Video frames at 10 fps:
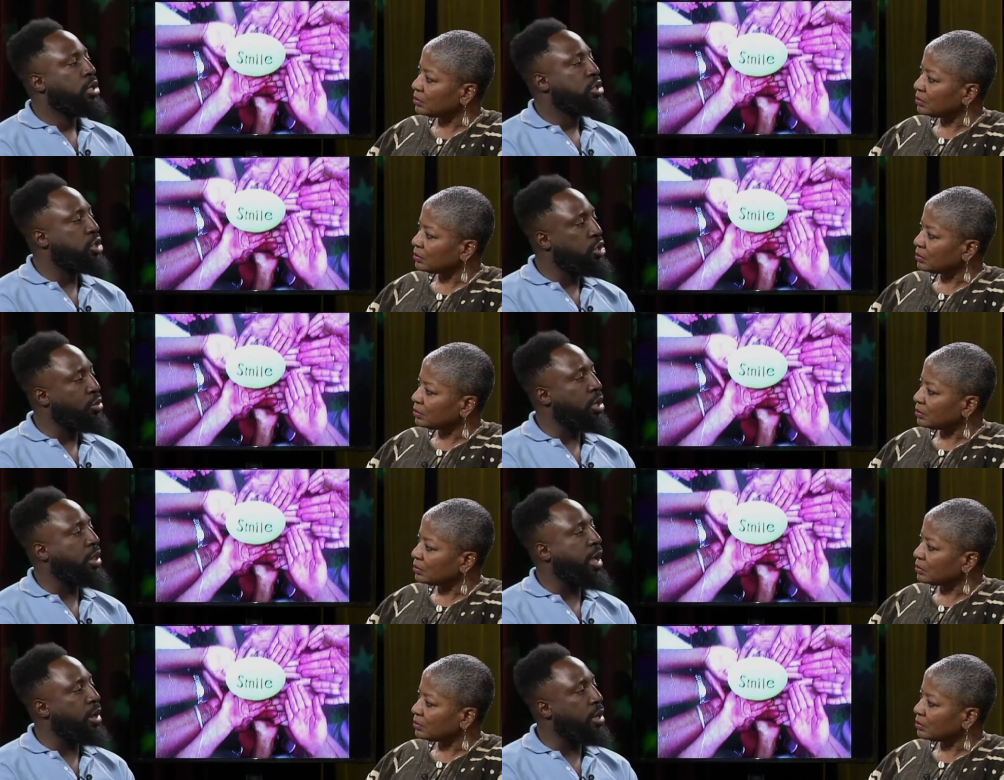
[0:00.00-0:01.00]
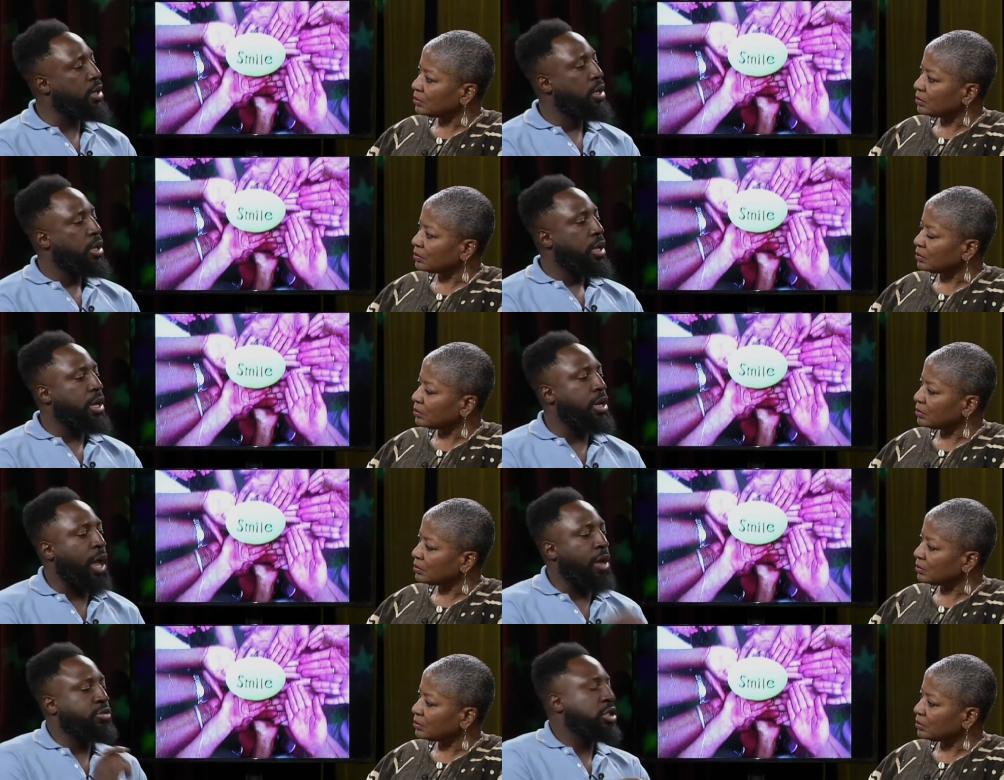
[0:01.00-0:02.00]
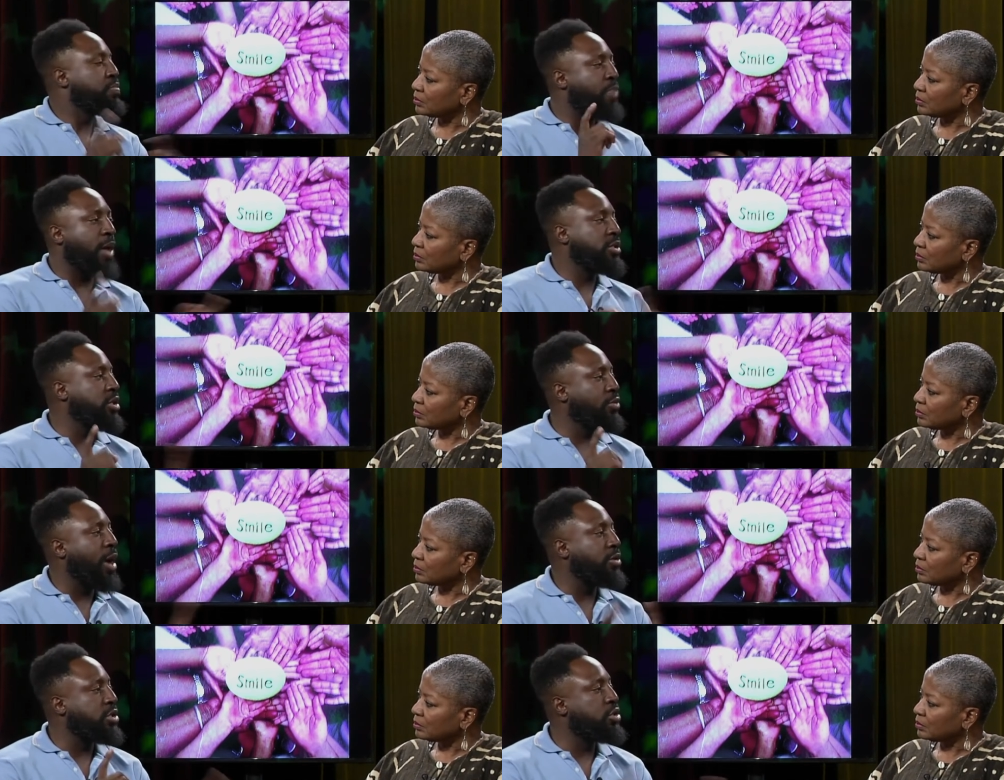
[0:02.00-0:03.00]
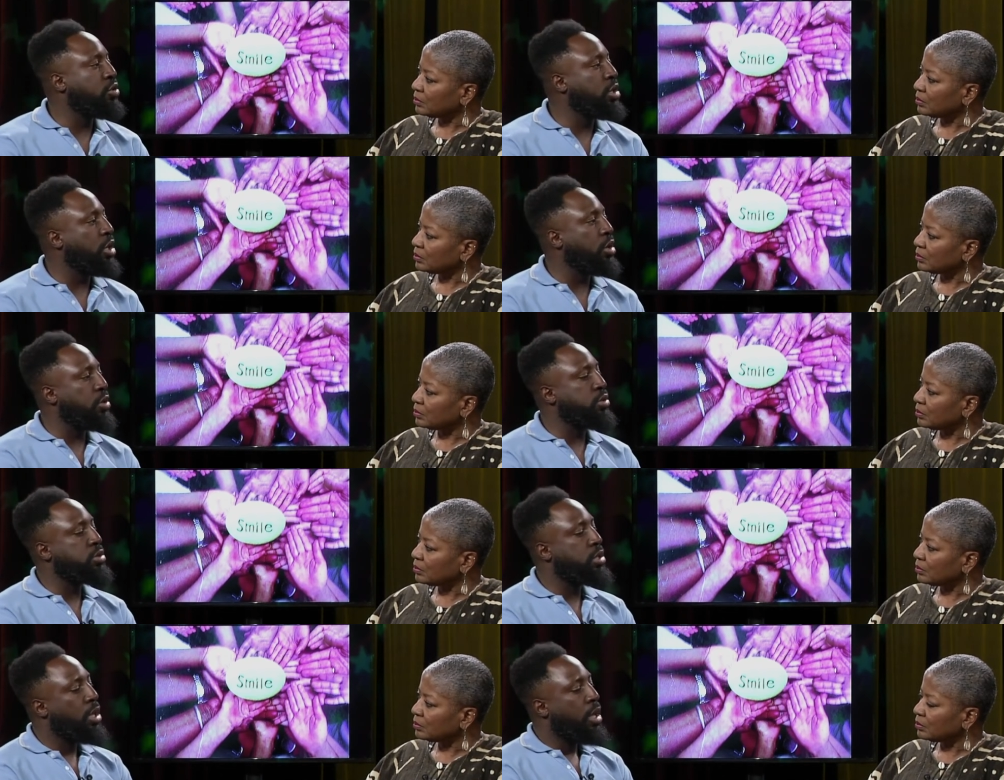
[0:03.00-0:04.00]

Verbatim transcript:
Speaker 1: to do in Atlanta. And I was just bouncing around the studios.